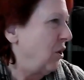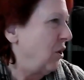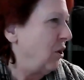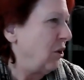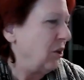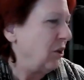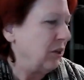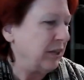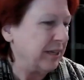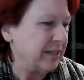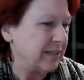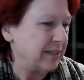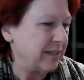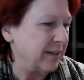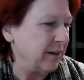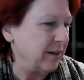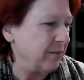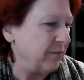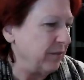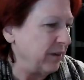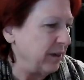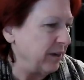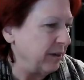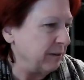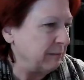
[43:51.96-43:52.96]
holiday stuff
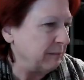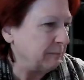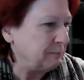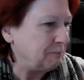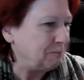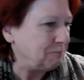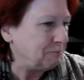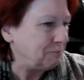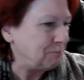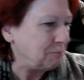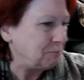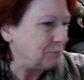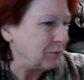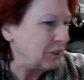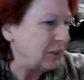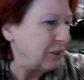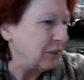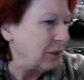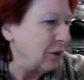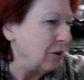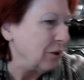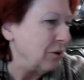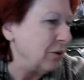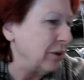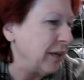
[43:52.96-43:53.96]
in it.
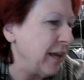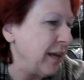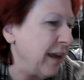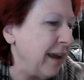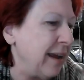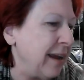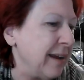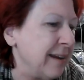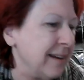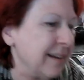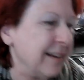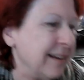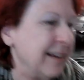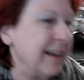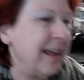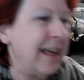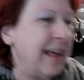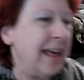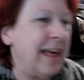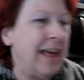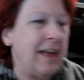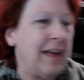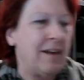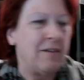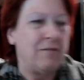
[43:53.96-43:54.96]
So okay,
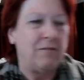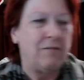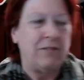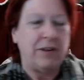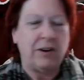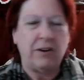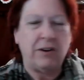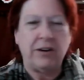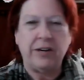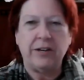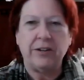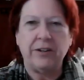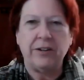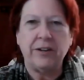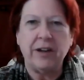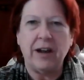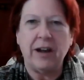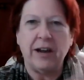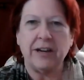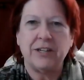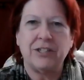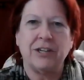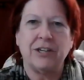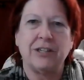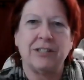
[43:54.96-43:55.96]
very good.
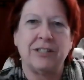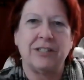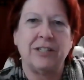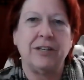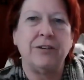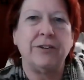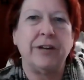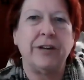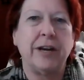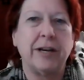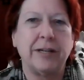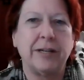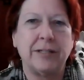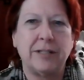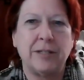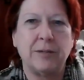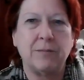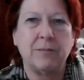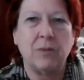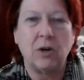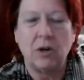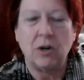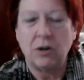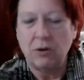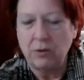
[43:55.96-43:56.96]
I shall see you guys
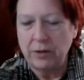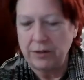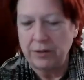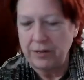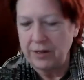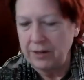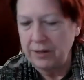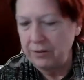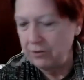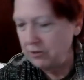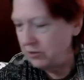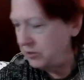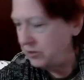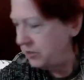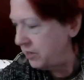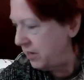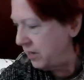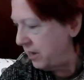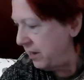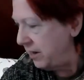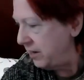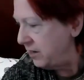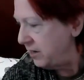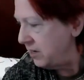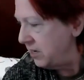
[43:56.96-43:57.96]
tomorrow on the other
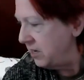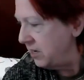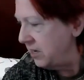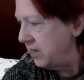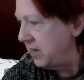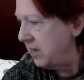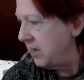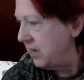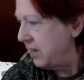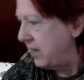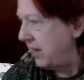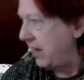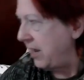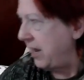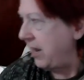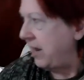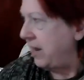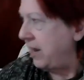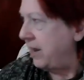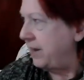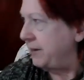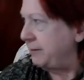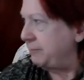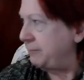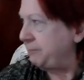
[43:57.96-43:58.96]
side,
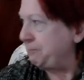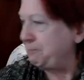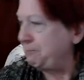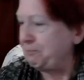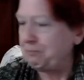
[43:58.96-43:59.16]
and